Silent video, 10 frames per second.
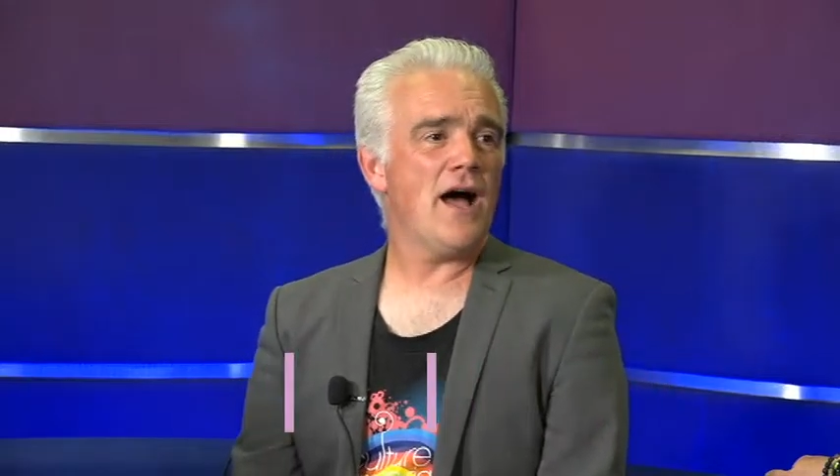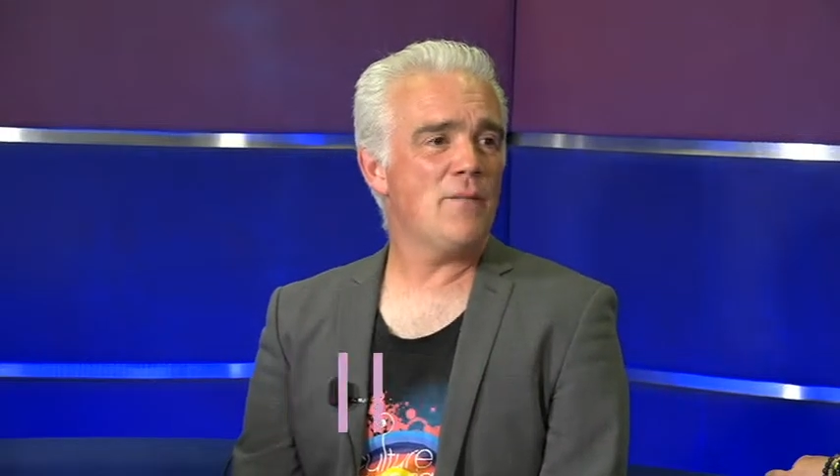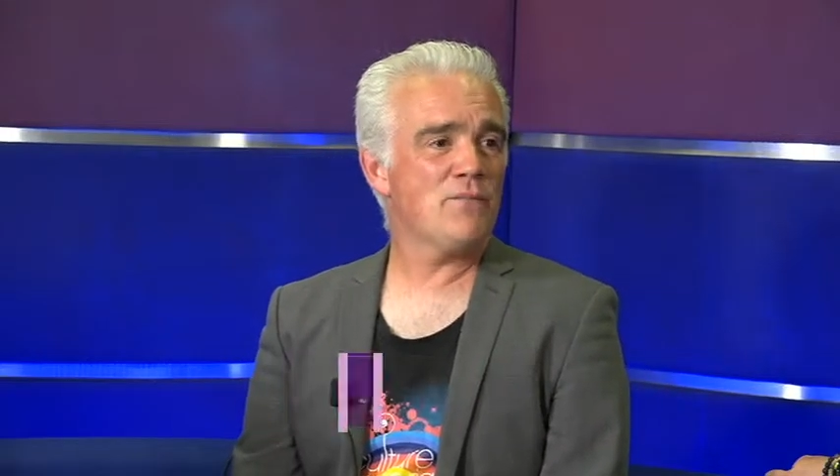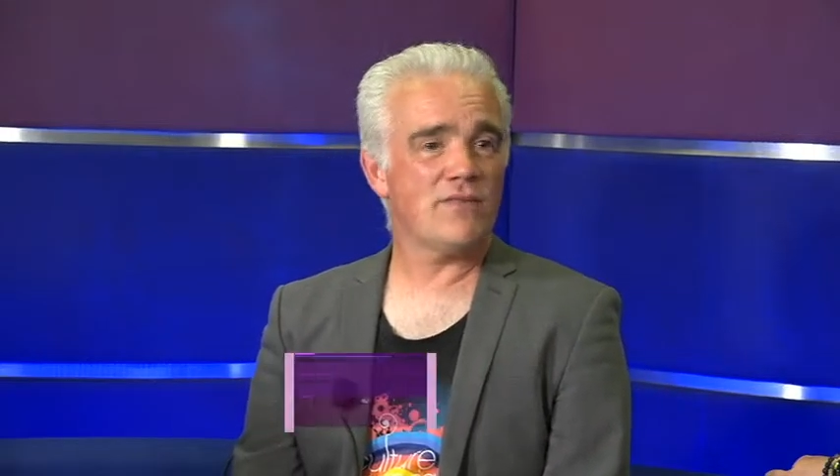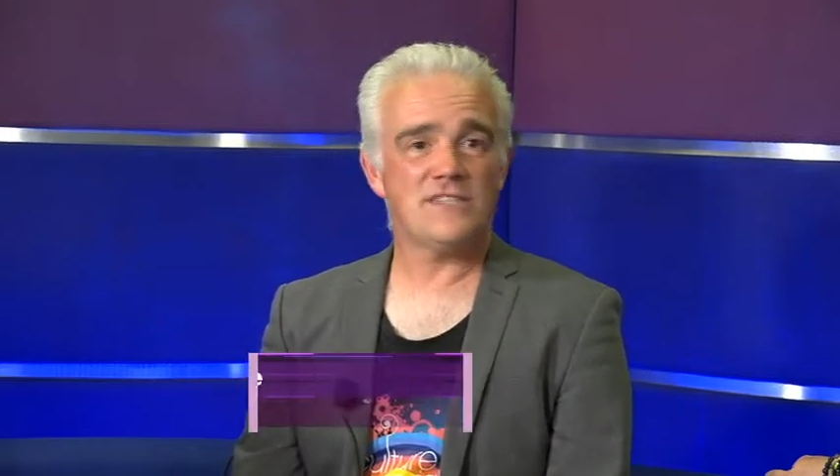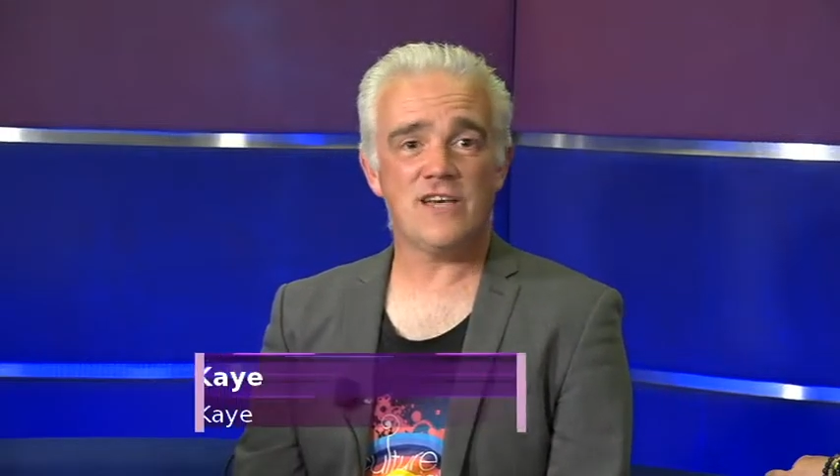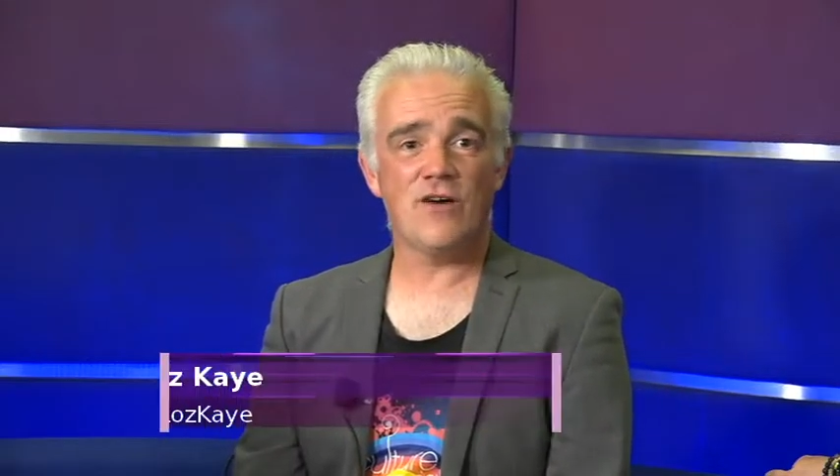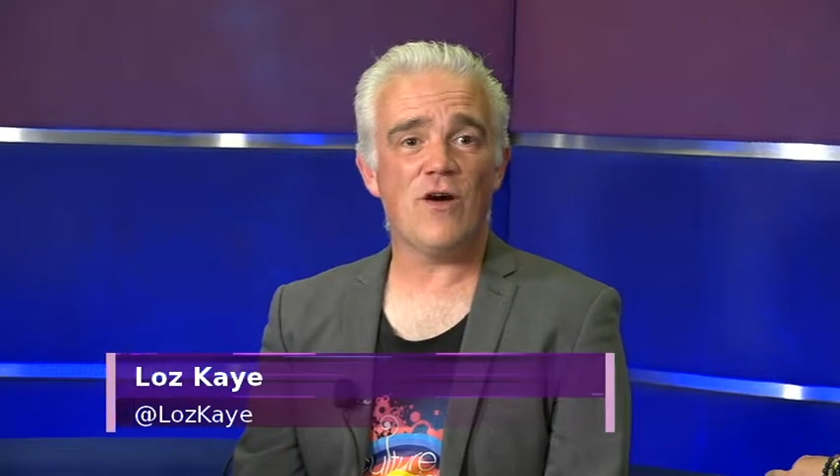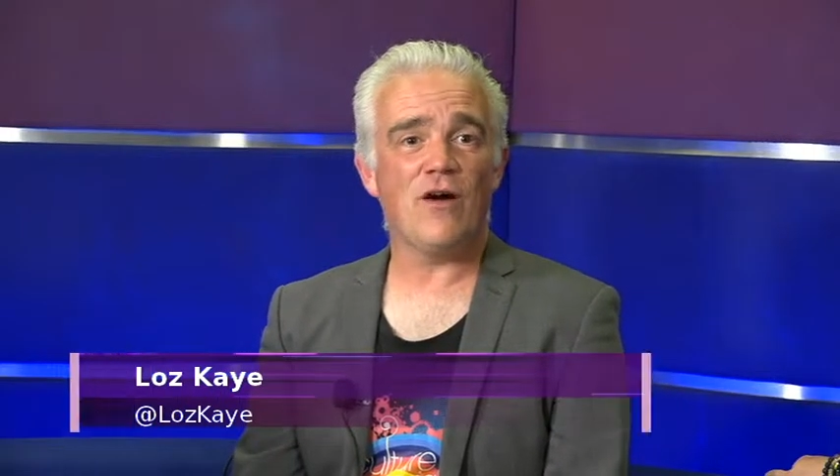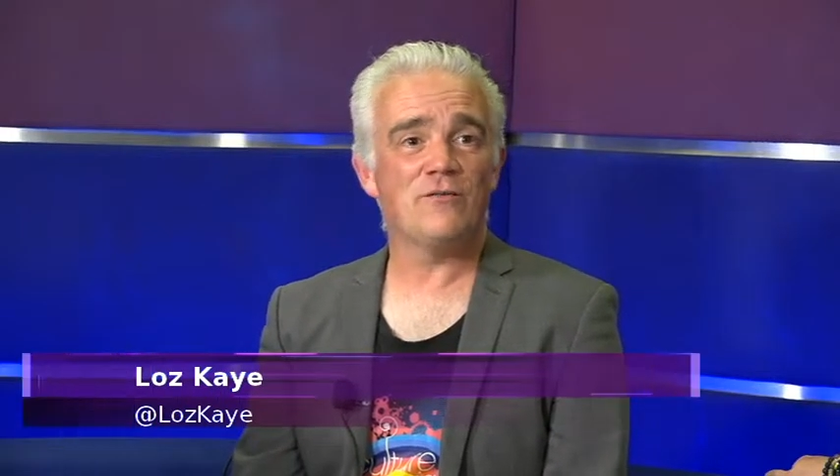Um.
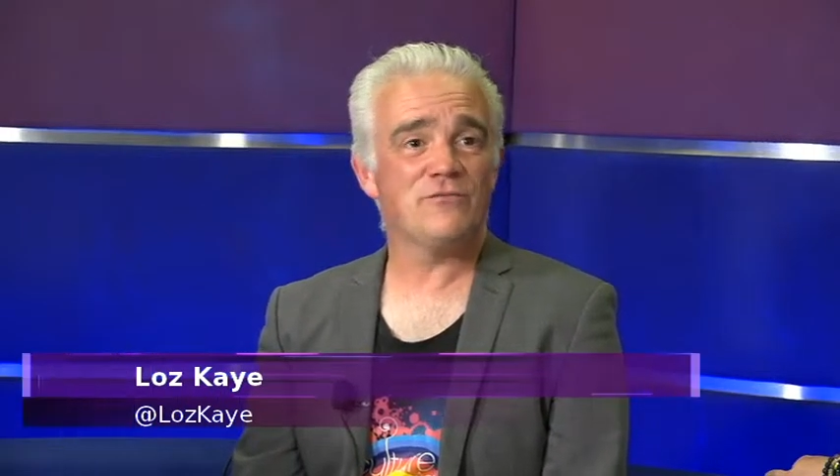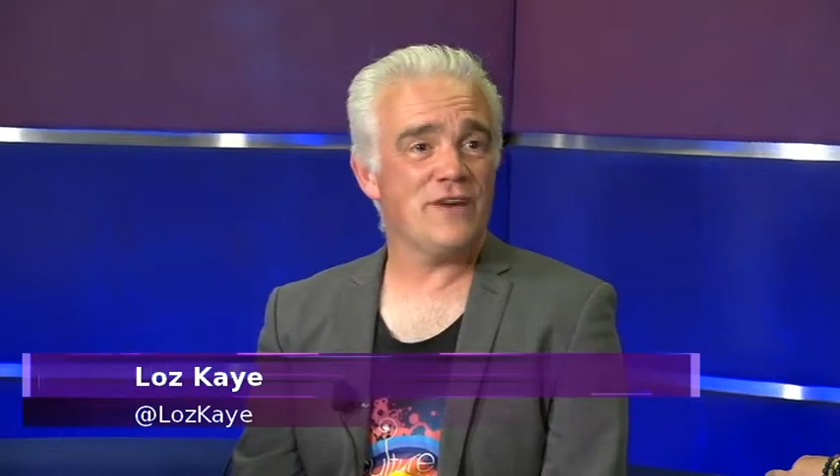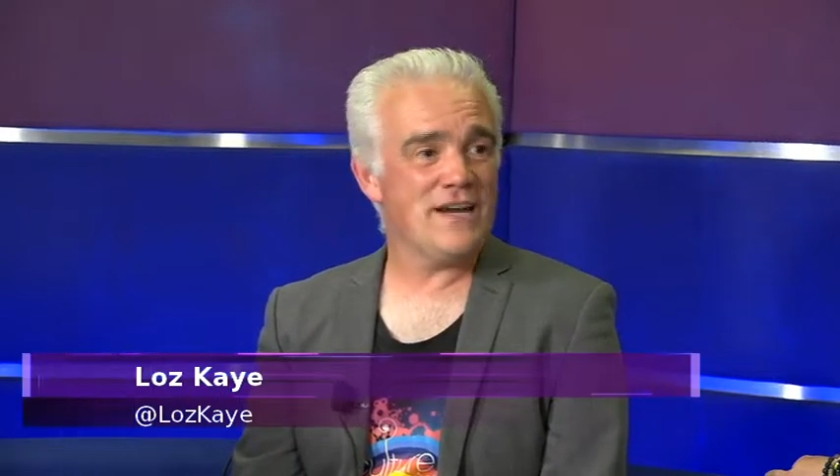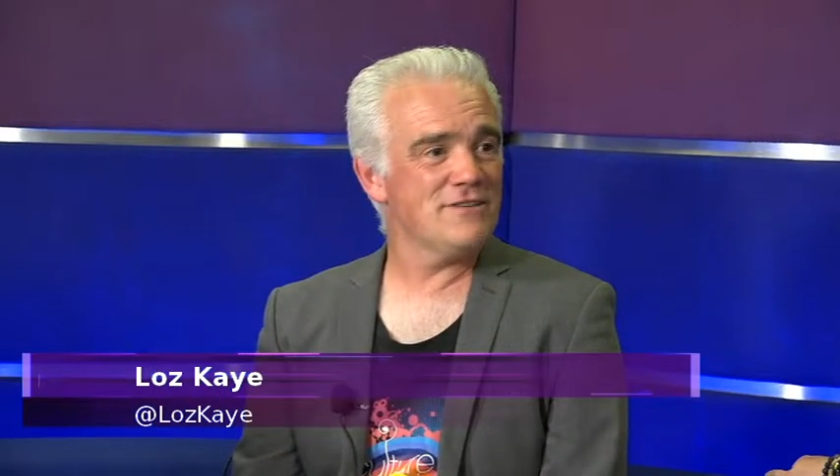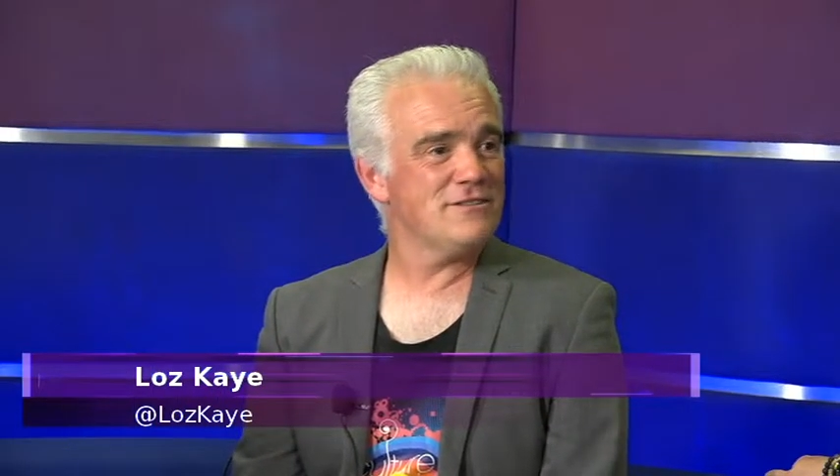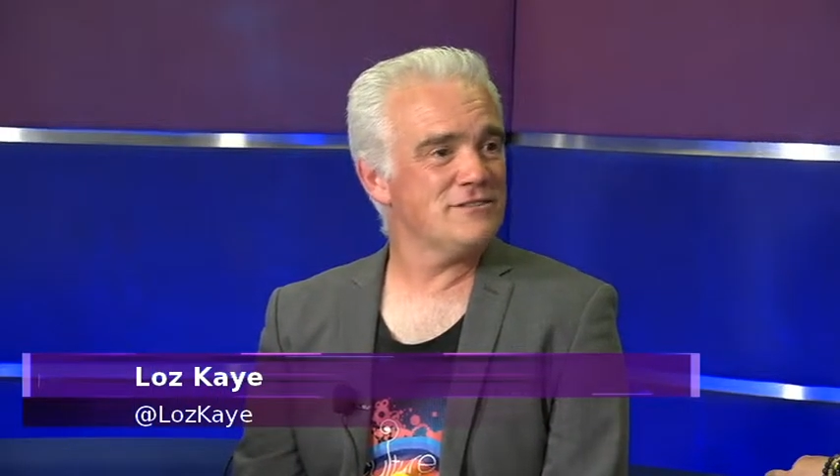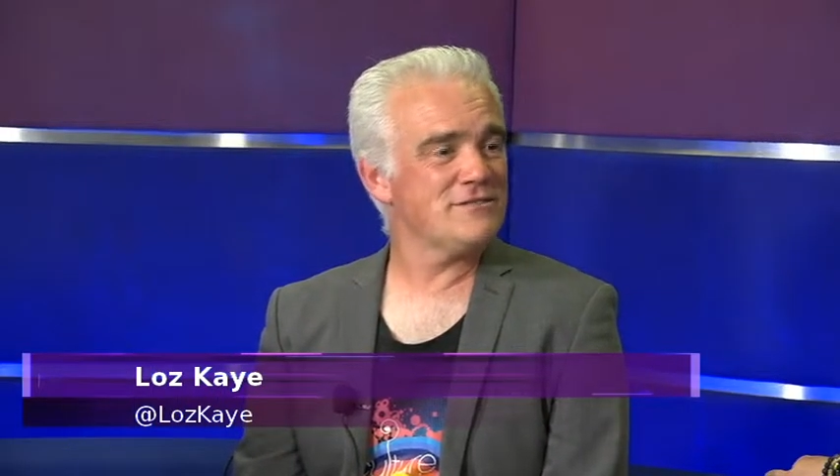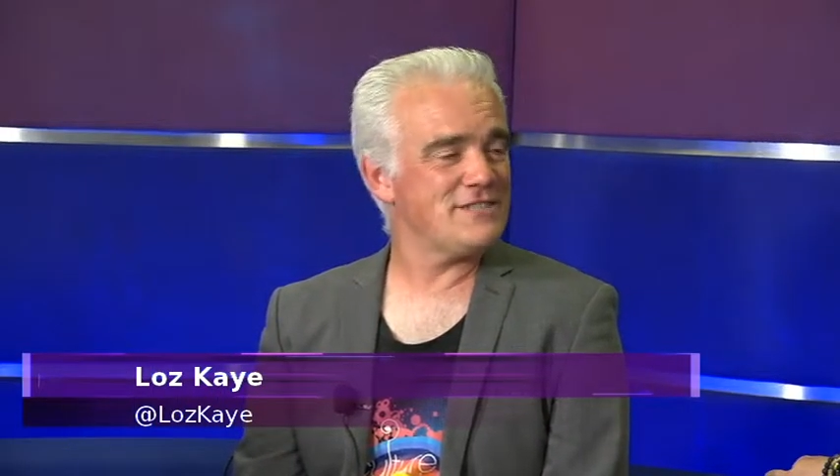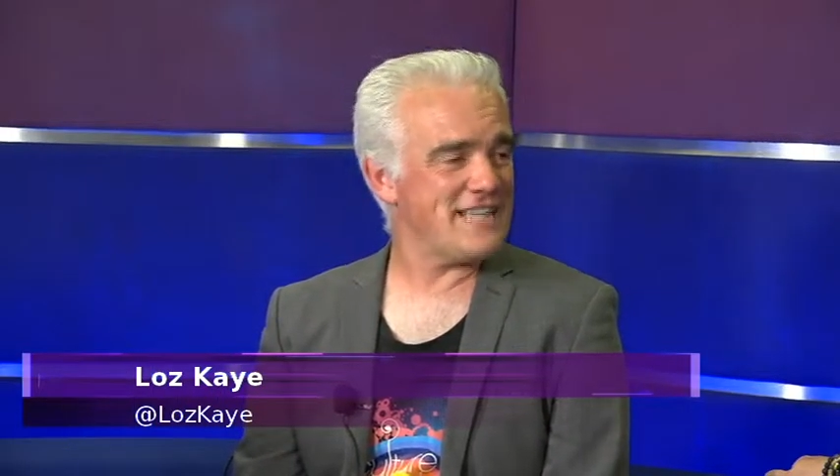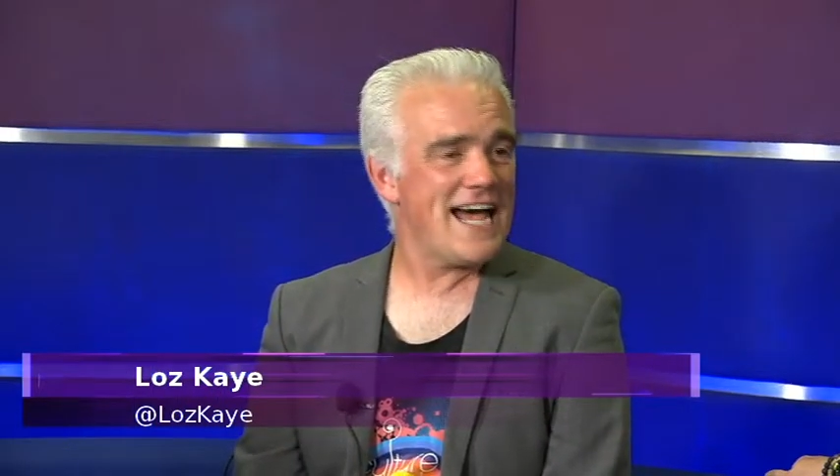So a
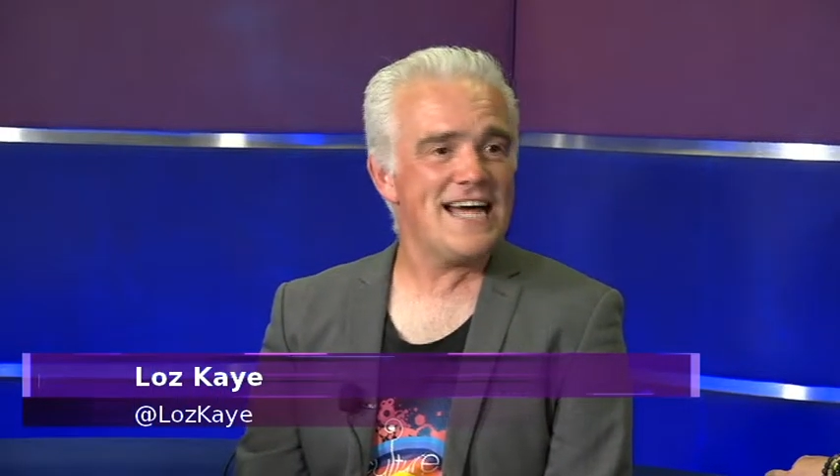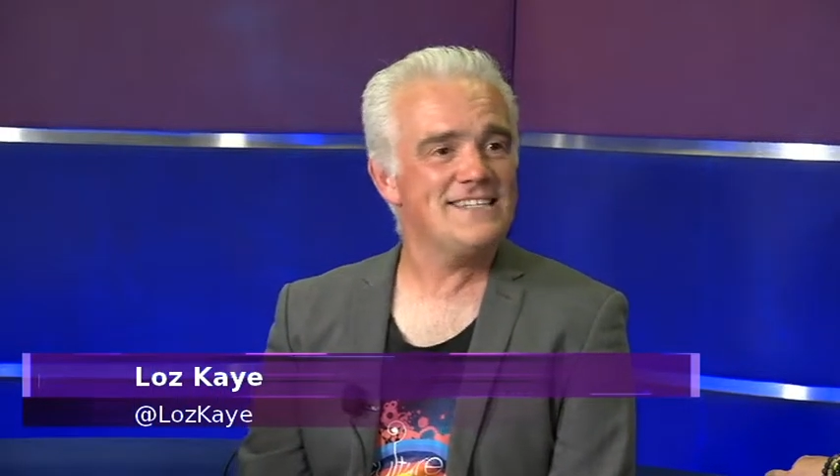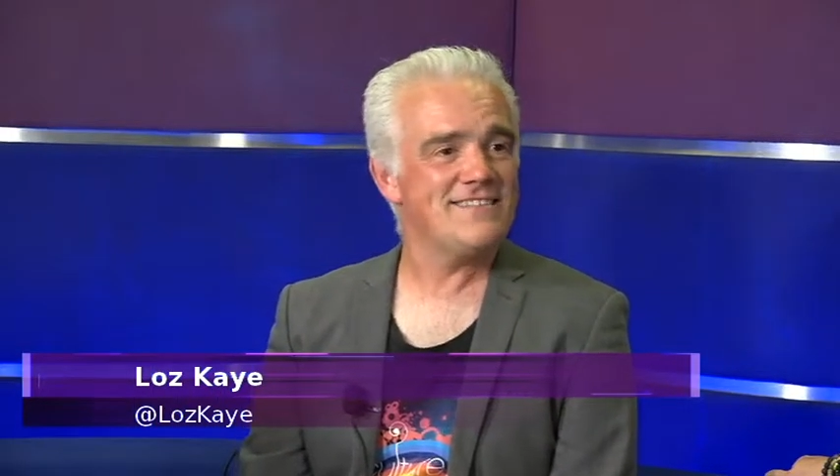real sad